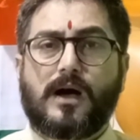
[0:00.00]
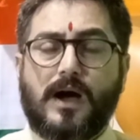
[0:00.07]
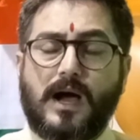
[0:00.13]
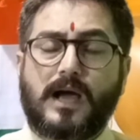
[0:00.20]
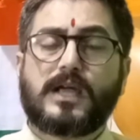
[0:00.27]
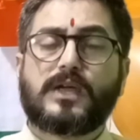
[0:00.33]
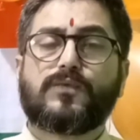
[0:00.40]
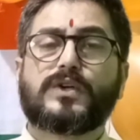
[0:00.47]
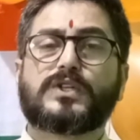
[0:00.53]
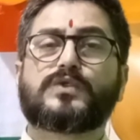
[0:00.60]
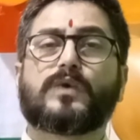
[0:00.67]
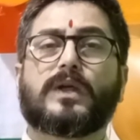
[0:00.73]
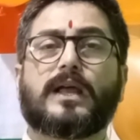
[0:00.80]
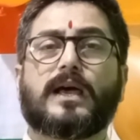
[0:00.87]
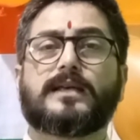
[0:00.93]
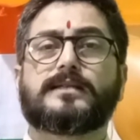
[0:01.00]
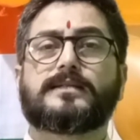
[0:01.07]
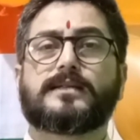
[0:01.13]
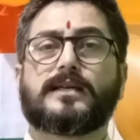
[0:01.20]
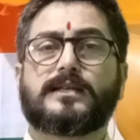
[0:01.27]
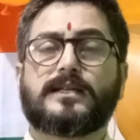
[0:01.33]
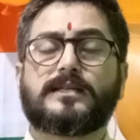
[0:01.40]
I
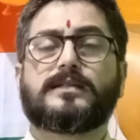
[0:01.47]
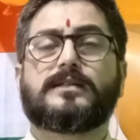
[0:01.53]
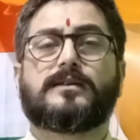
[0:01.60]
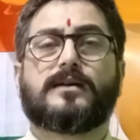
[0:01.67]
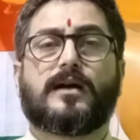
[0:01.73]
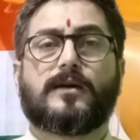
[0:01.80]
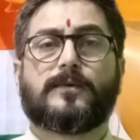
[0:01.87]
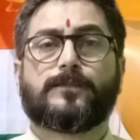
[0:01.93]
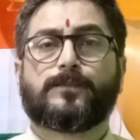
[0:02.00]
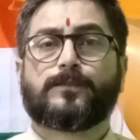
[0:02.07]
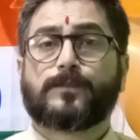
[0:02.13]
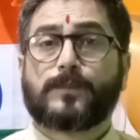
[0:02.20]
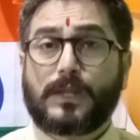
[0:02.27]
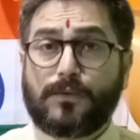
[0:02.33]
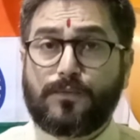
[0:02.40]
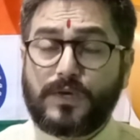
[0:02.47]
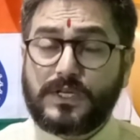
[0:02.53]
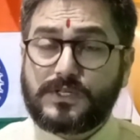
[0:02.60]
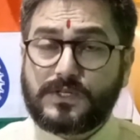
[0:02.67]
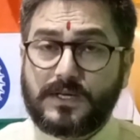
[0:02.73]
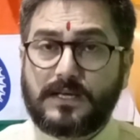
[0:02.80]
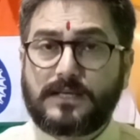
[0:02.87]
visualize an India
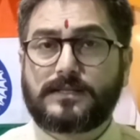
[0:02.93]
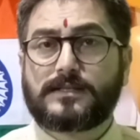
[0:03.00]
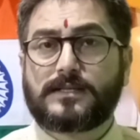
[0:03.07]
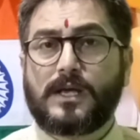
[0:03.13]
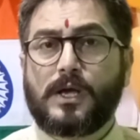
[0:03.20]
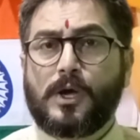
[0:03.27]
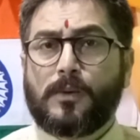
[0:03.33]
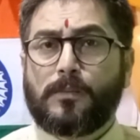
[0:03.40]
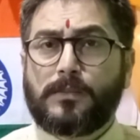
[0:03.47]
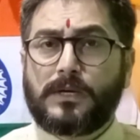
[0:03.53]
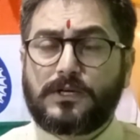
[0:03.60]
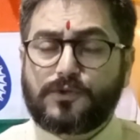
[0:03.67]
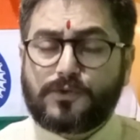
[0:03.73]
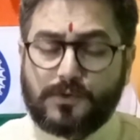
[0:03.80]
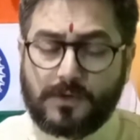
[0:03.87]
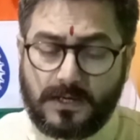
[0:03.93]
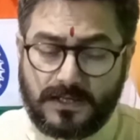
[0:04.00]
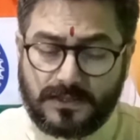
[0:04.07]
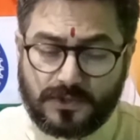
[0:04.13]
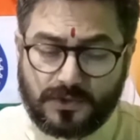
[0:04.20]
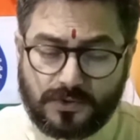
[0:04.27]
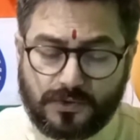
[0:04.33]
which is
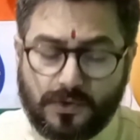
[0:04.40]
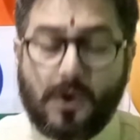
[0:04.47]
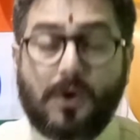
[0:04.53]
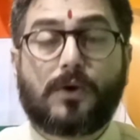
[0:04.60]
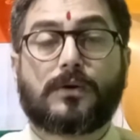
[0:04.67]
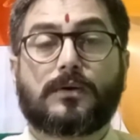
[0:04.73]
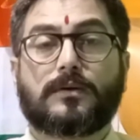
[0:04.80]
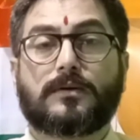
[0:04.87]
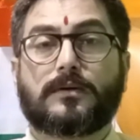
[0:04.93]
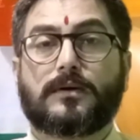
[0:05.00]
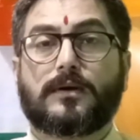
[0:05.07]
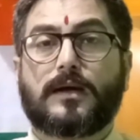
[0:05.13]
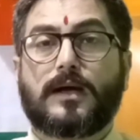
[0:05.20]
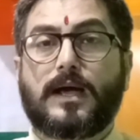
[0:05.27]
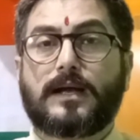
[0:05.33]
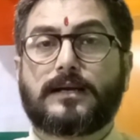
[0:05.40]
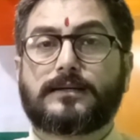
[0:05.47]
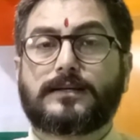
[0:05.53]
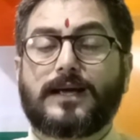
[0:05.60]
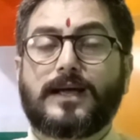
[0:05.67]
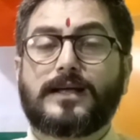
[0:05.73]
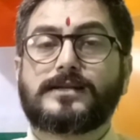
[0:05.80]
militarily strong
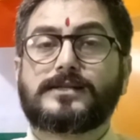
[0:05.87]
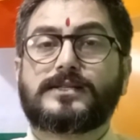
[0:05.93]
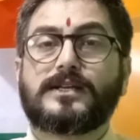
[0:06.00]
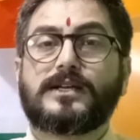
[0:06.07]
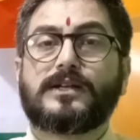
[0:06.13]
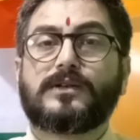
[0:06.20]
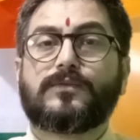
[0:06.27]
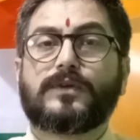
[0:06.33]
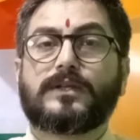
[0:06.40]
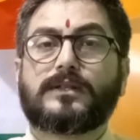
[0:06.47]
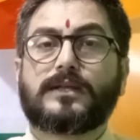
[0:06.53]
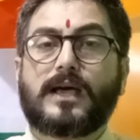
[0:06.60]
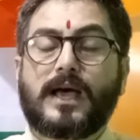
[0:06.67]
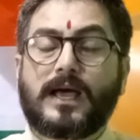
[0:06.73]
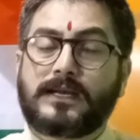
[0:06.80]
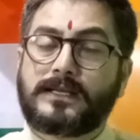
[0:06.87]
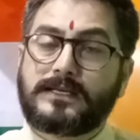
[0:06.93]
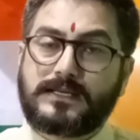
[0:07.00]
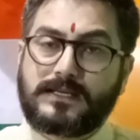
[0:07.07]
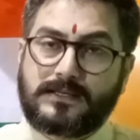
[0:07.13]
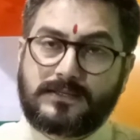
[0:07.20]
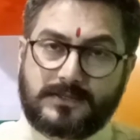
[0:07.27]
and can deal with
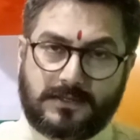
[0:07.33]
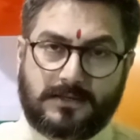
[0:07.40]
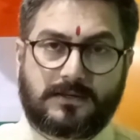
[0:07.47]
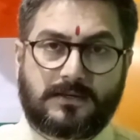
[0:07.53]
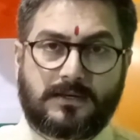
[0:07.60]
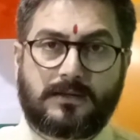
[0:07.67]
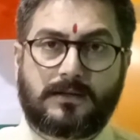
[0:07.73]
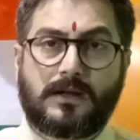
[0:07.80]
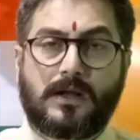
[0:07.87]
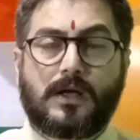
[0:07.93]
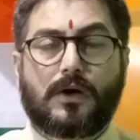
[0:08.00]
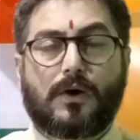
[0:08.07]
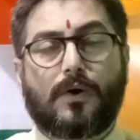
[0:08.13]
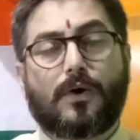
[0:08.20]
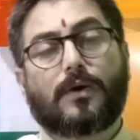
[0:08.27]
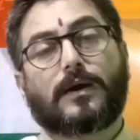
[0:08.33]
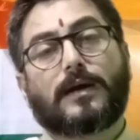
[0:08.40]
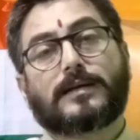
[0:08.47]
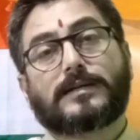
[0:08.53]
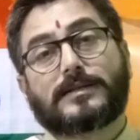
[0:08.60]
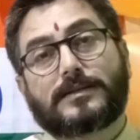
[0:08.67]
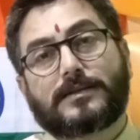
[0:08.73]
any internal or
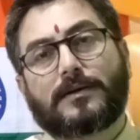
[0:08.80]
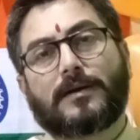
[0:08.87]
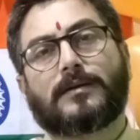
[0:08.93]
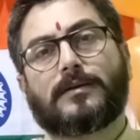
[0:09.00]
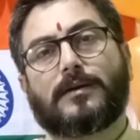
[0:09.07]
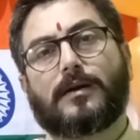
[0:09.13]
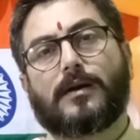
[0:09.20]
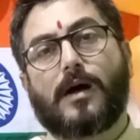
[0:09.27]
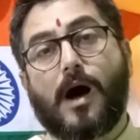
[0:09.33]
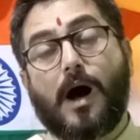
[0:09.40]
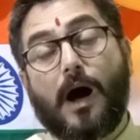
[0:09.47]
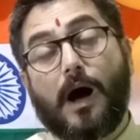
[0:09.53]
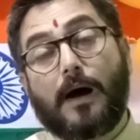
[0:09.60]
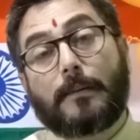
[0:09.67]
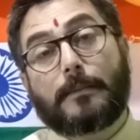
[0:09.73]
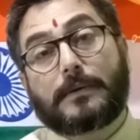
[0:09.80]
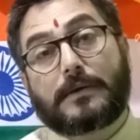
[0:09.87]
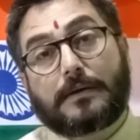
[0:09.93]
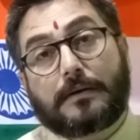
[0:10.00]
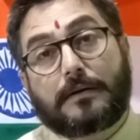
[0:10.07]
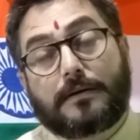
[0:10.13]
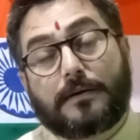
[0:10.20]
external
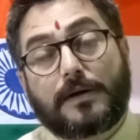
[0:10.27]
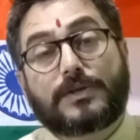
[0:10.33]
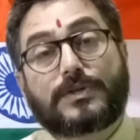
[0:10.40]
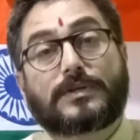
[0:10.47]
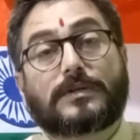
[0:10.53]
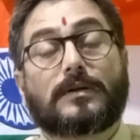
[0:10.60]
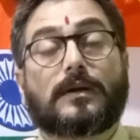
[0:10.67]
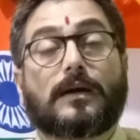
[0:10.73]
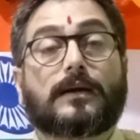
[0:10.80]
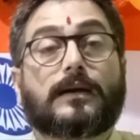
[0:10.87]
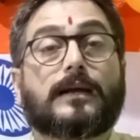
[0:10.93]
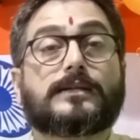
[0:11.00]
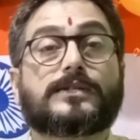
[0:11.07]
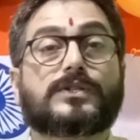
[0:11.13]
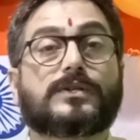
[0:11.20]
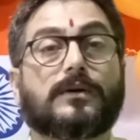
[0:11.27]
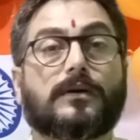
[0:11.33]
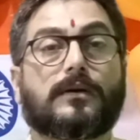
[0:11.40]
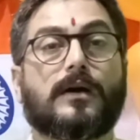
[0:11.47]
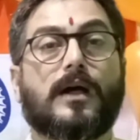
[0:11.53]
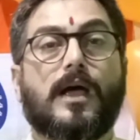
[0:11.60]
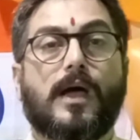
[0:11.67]
armed aggression against
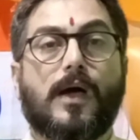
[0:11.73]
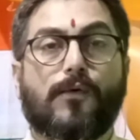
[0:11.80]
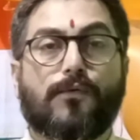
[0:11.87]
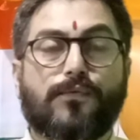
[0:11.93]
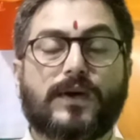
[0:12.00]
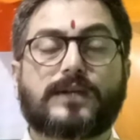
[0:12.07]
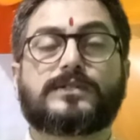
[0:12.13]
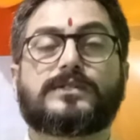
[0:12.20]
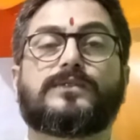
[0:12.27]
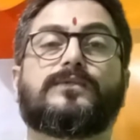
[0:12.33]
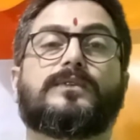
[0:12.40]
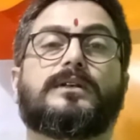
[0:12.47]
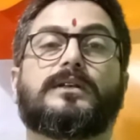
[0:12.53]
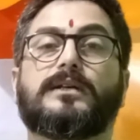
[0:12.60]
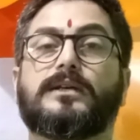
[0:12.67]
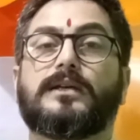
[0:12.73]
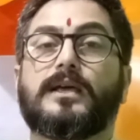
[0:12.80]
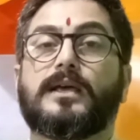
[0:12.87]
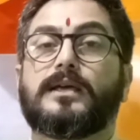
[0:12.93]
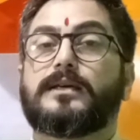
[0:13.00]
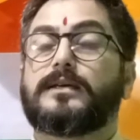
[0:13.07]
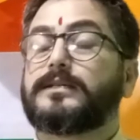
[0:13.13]
her effectively
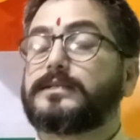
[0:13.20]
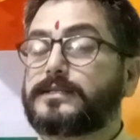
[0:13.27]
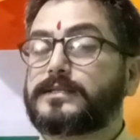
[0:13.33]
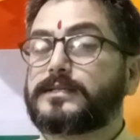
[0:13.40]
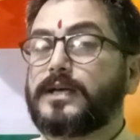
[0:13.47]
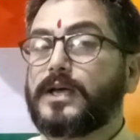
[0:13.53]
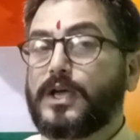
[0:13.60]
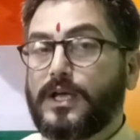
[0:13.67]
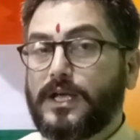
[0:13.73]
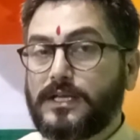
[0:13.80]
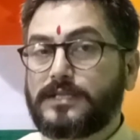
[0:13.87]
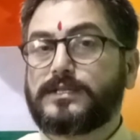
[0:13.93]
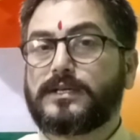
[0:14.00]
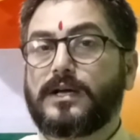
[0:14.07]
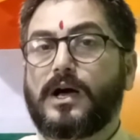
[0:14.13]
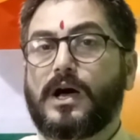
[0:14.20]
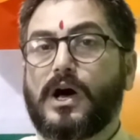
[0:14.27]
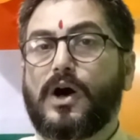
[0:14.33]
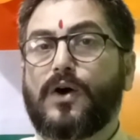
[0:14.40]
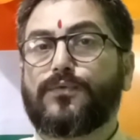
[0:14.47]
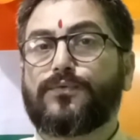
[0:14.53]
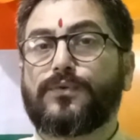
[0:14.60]
is India
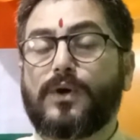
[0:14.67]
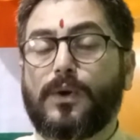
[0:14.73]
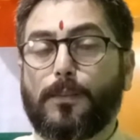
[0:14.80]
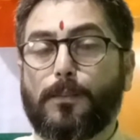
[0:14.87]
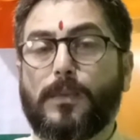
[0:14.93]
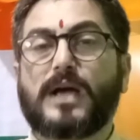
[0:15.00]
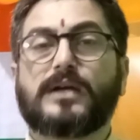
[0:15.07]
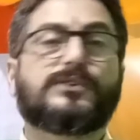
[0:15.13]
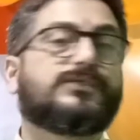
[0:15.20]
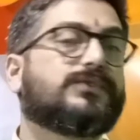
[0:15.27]
of my